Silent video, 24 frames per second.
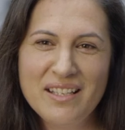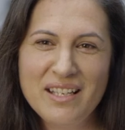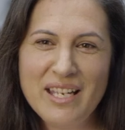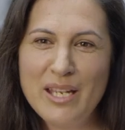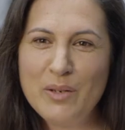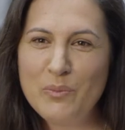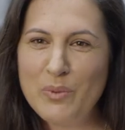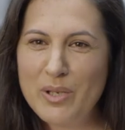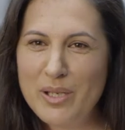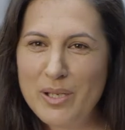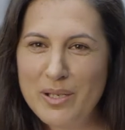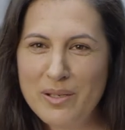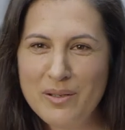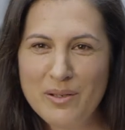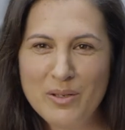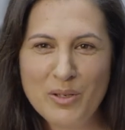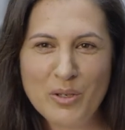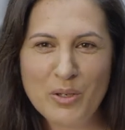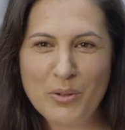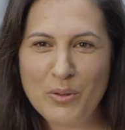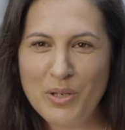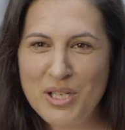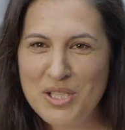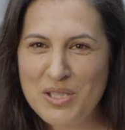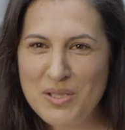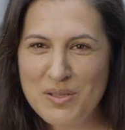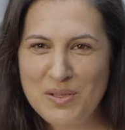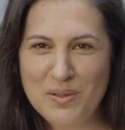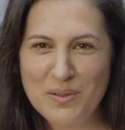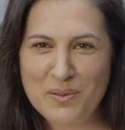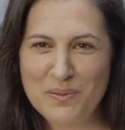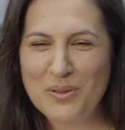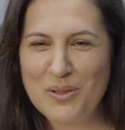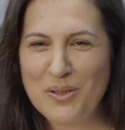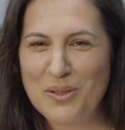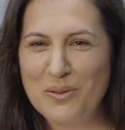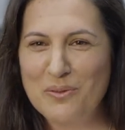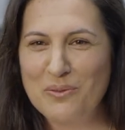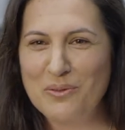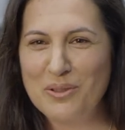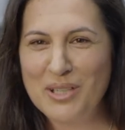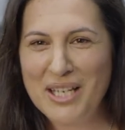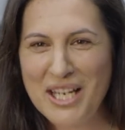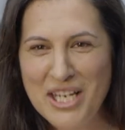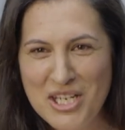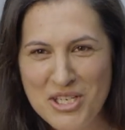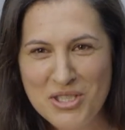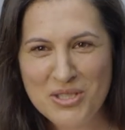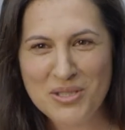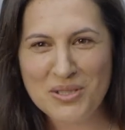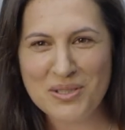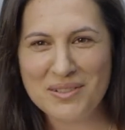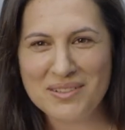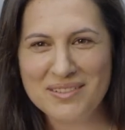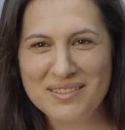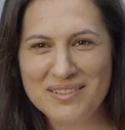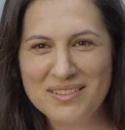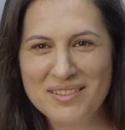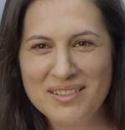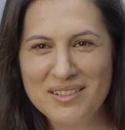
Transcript: and we're creatures of, of relation.